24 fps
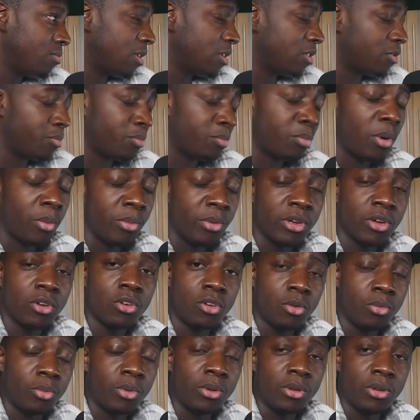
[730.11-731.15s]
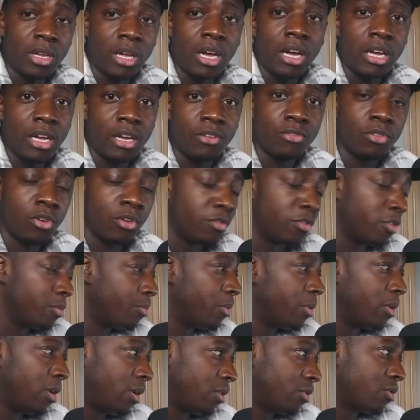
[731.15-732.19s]
There's probably a couple that I have
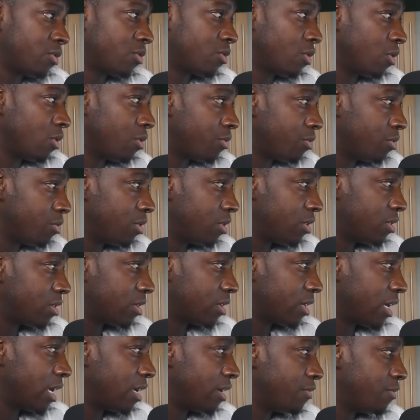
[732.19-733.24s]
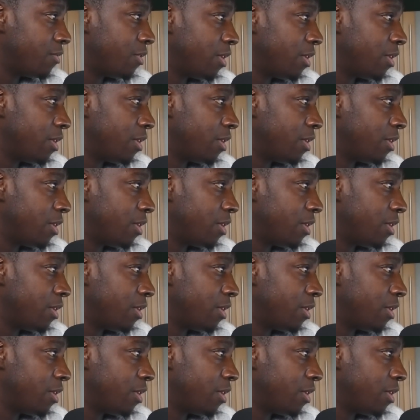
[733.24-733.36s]
covered, but I'll just go through this again.